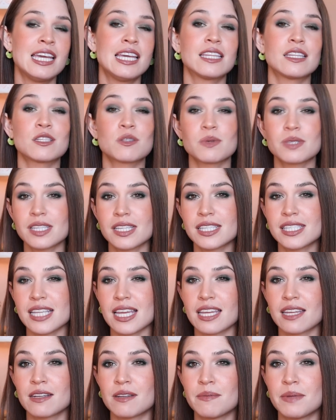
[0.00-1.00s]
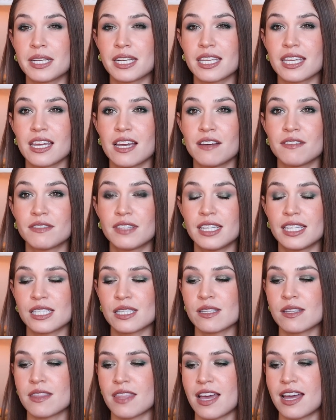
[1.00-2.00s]
This was the second mini of
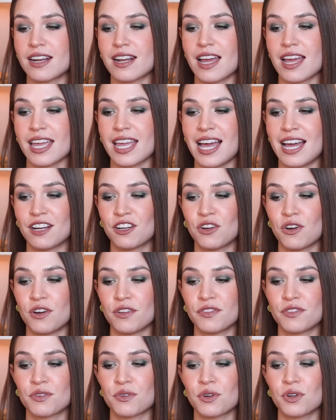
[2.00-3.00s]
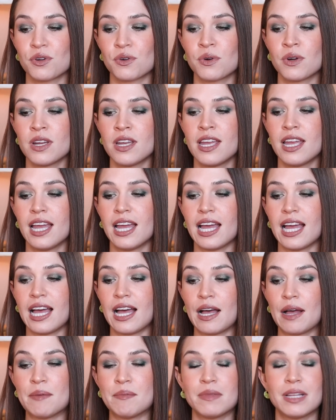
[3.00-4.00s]
this that I had gone through.
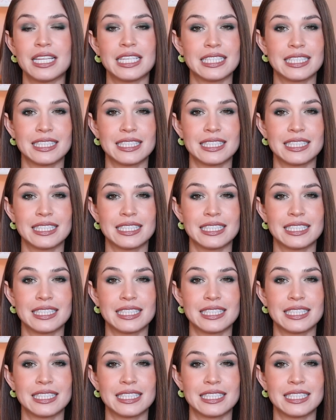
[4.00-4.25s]
Um,